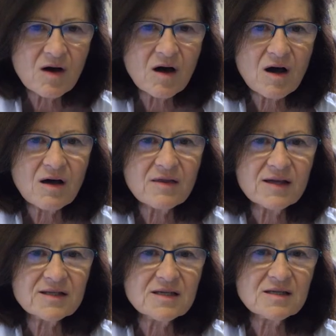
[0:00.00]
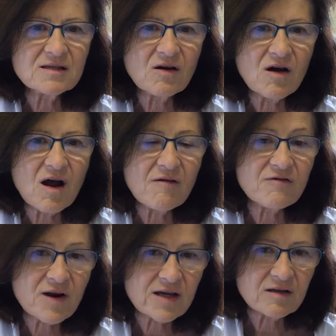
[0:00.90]
that is our
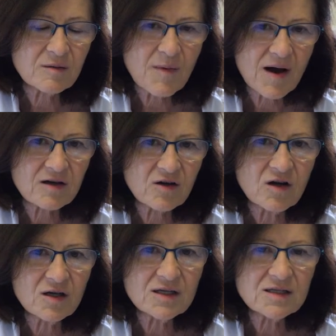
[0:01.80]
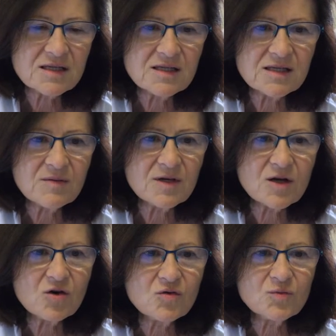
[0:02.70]
frequent marker in
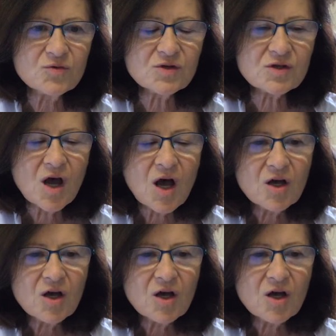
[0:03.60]
systemic lupus,